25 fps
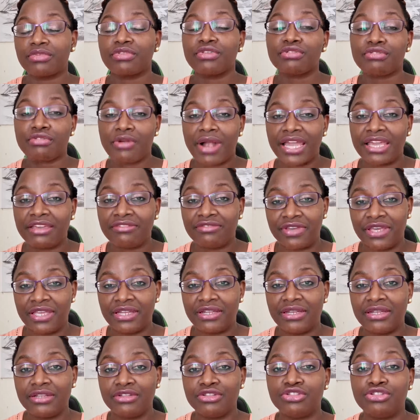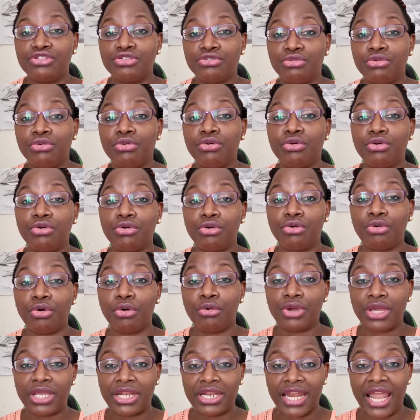thriving, to
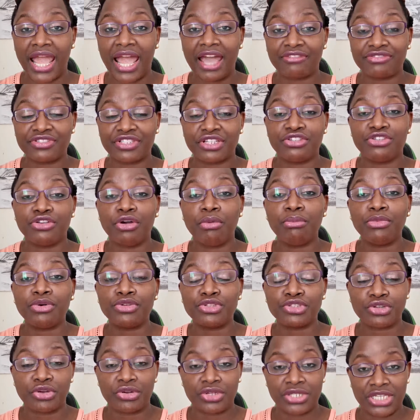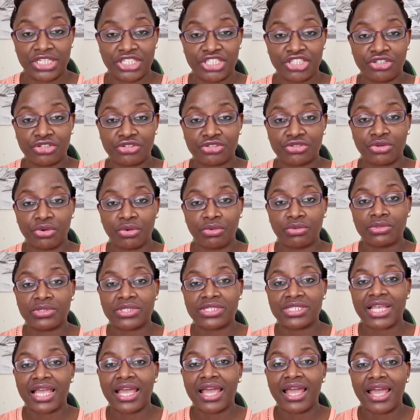going after your most audacious
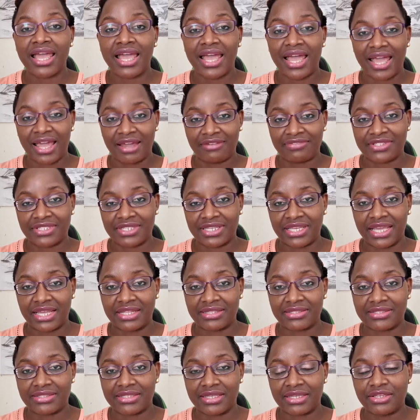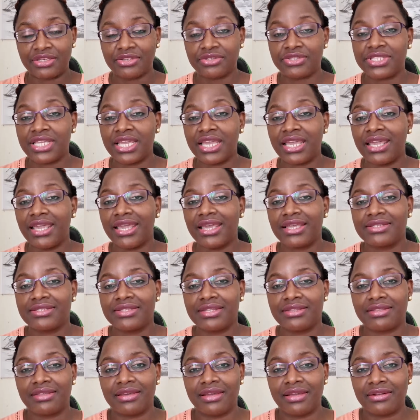goals after cancer. You see,
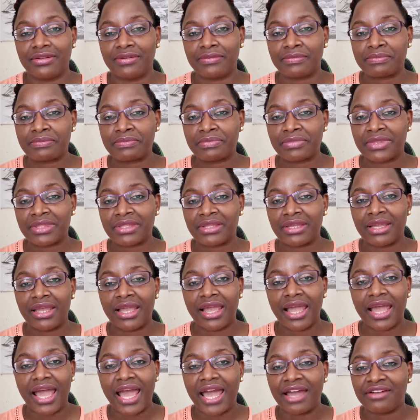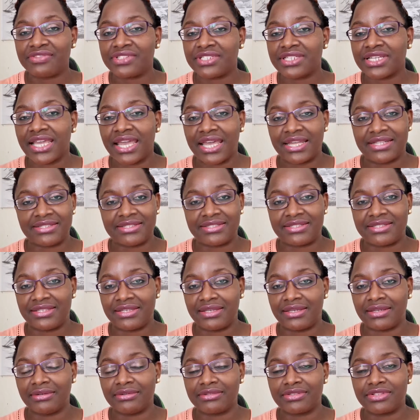here's the thing. After
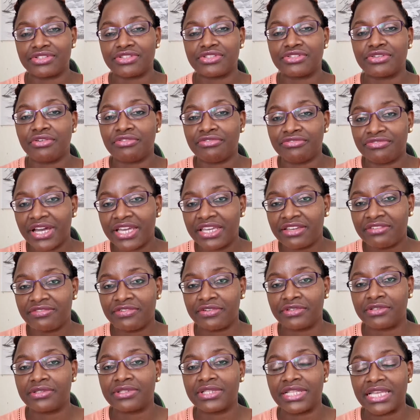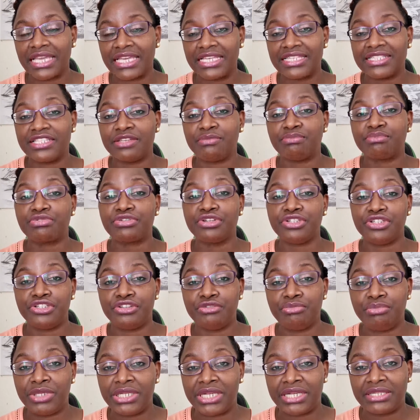cancer, survival is the
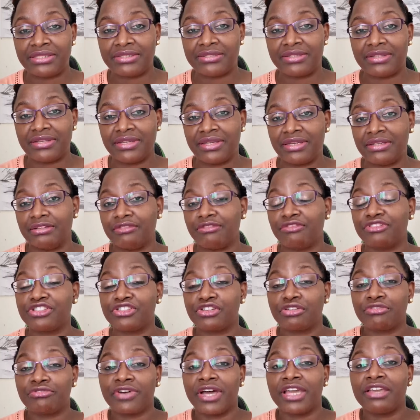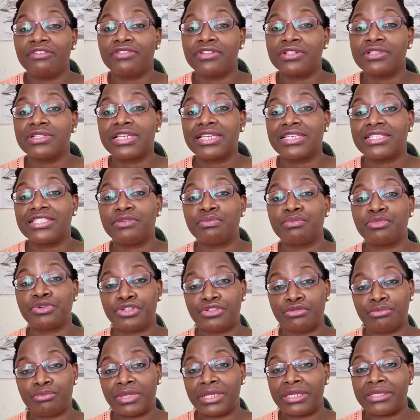predominant thing. Survival is the
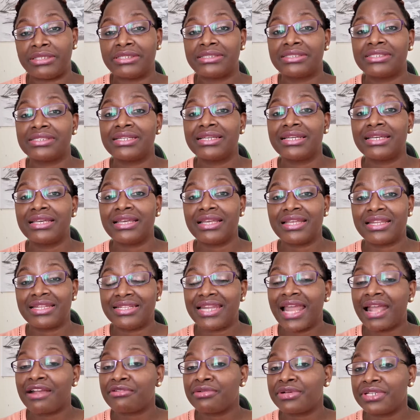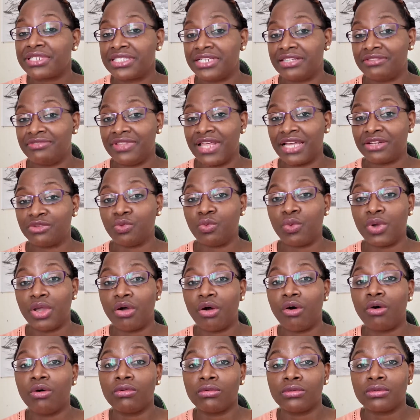predominant narrative that
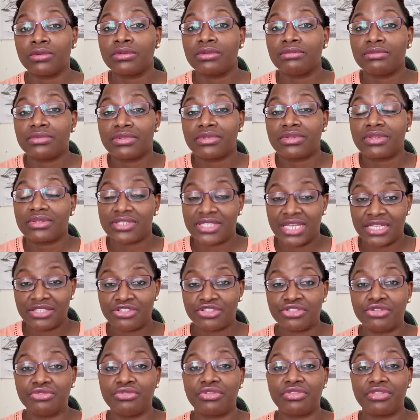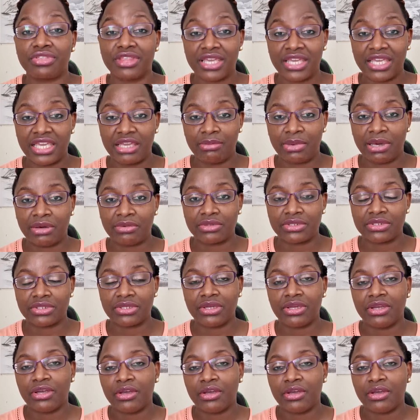we all tend to think about.